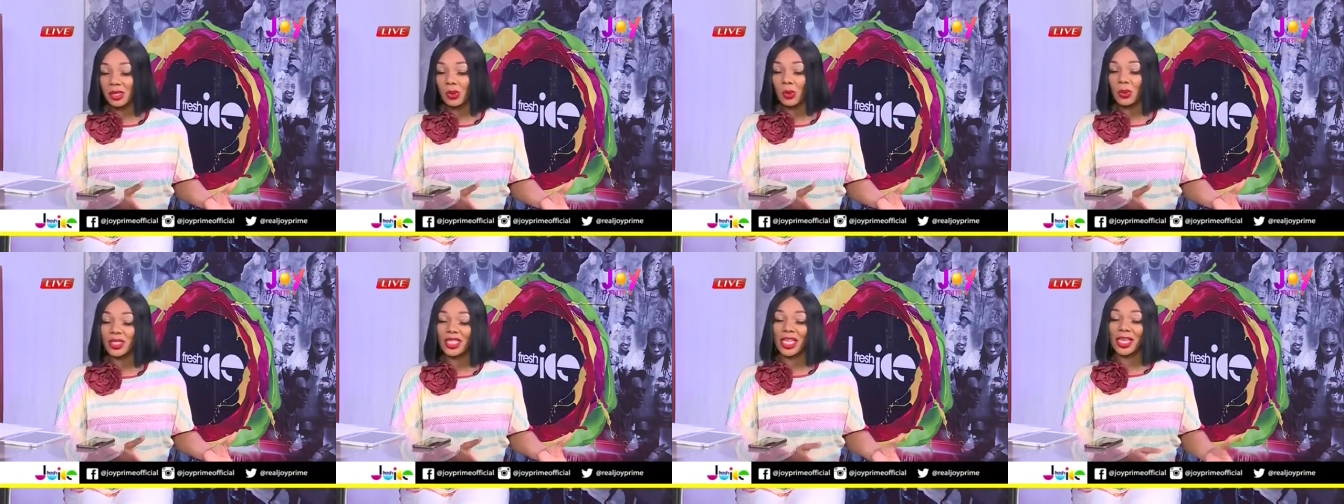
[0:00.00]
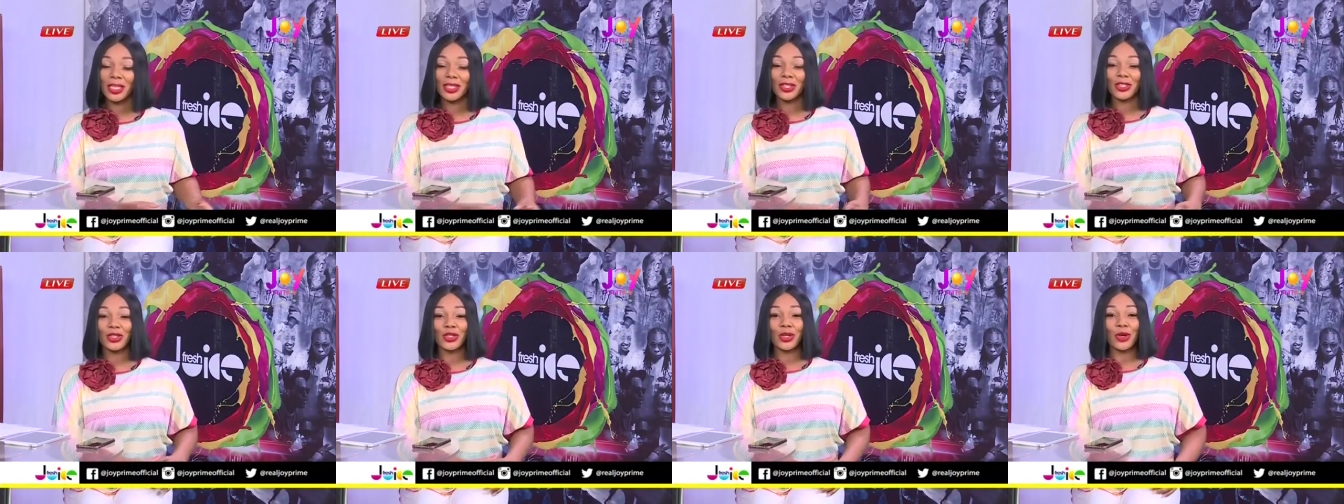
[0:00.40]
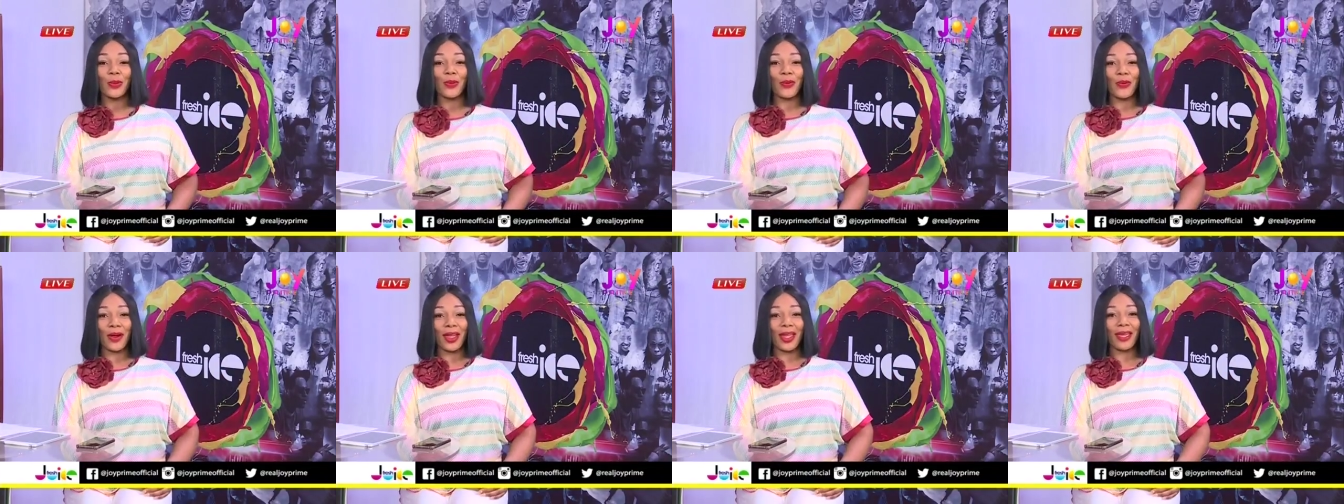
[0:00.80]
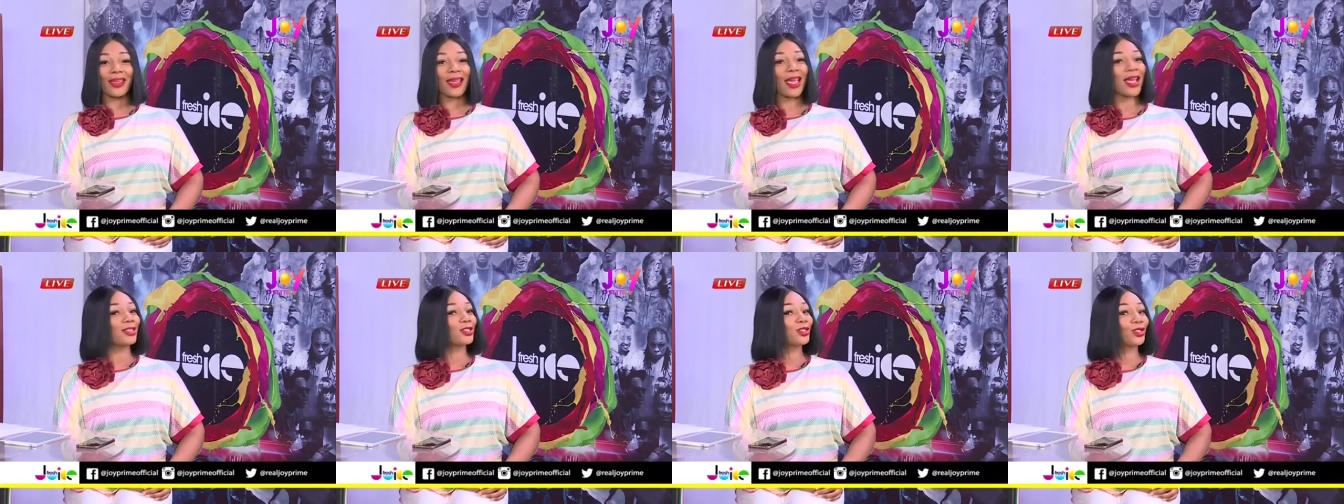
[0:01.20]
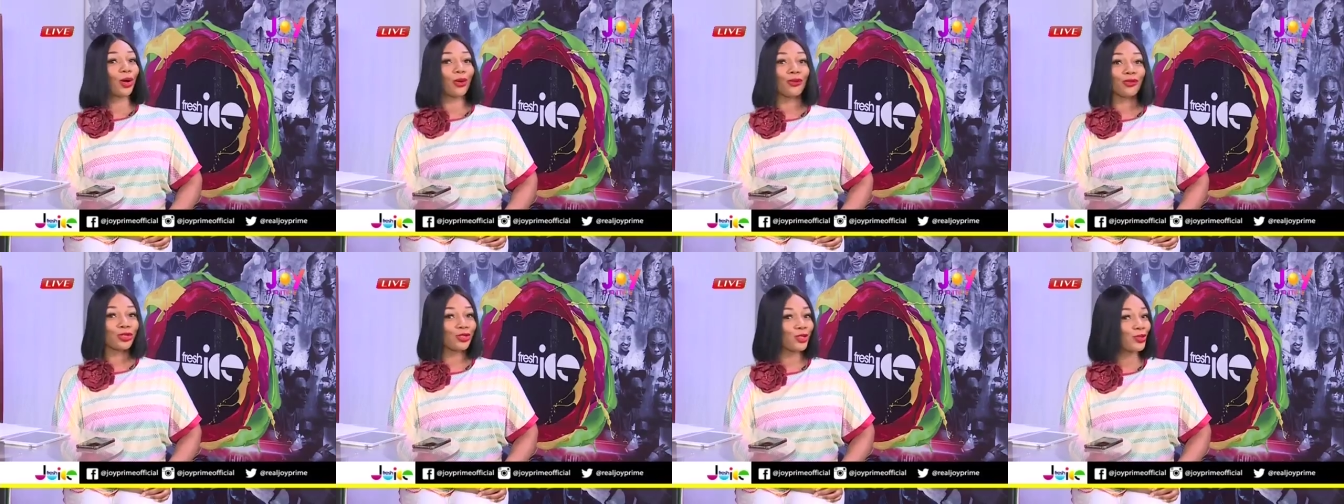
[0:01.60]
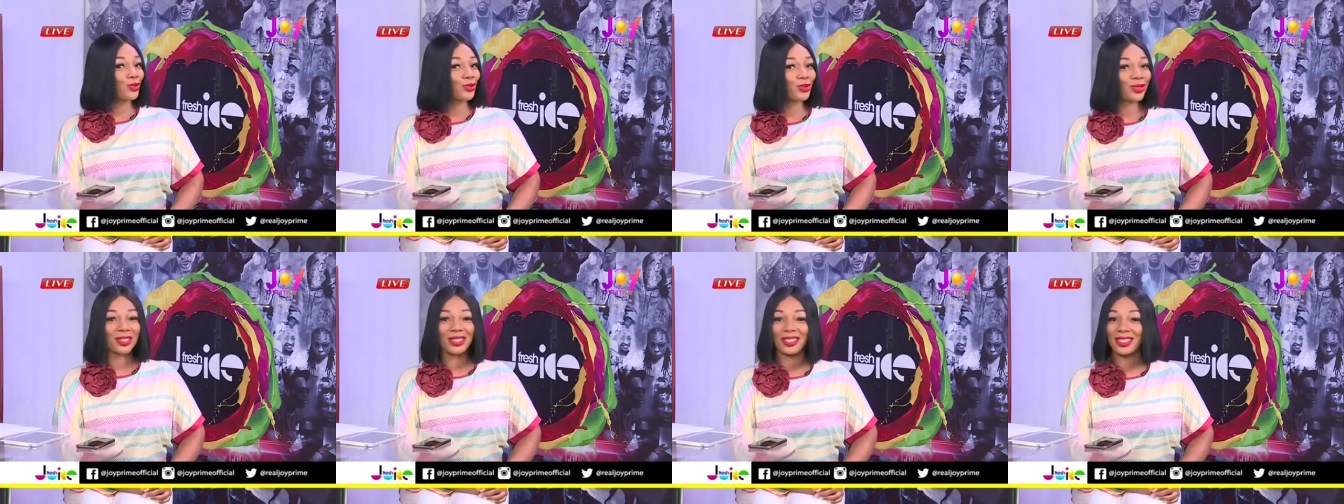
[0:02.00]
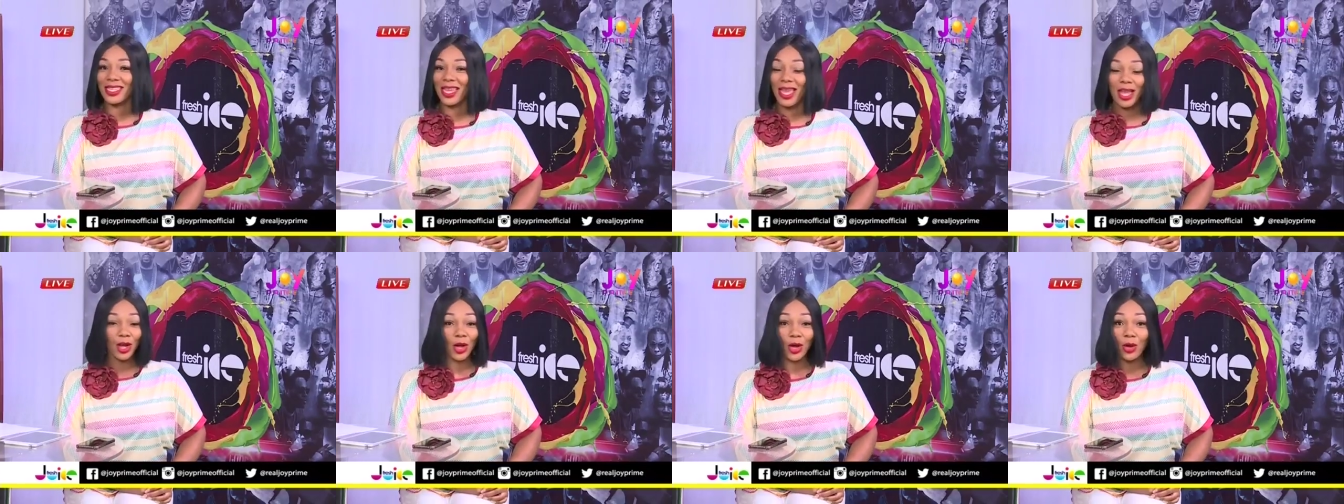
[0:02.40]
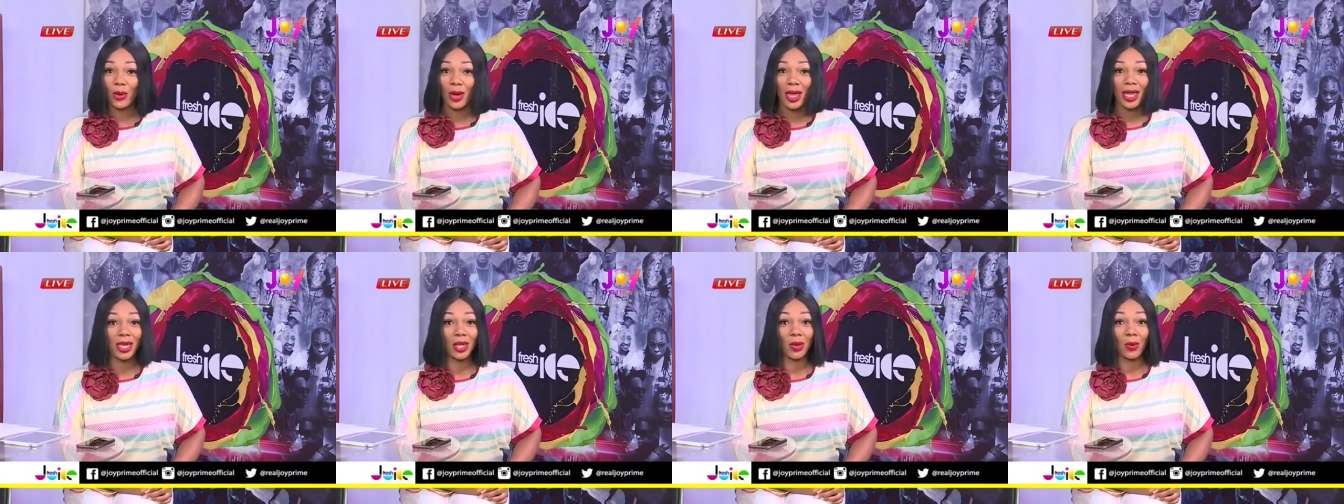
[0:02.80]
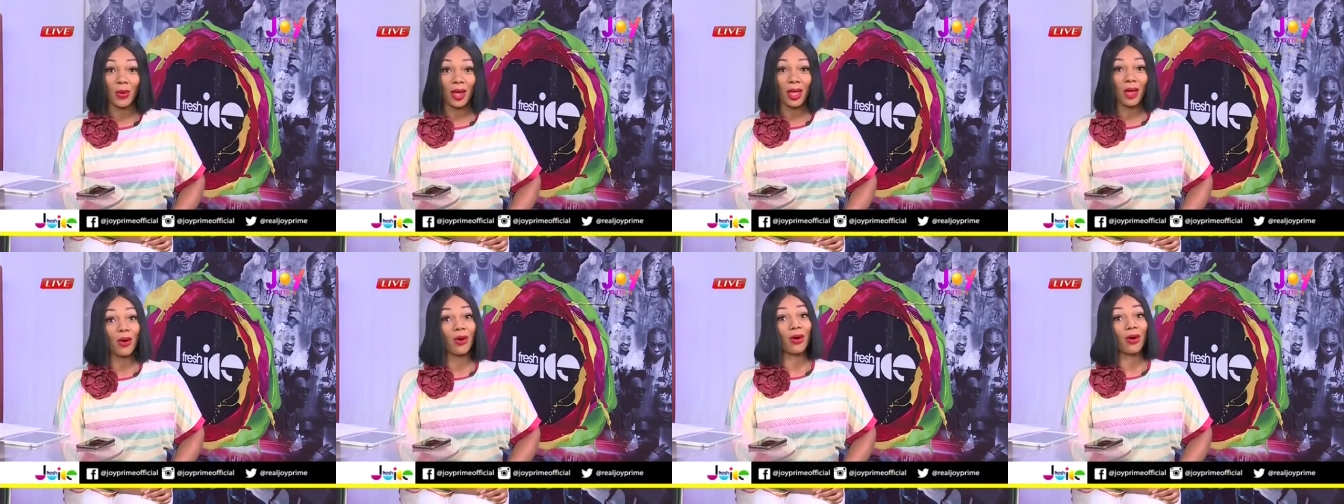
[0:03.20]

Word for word: We're taking a short break, and don't you dare go anywhere,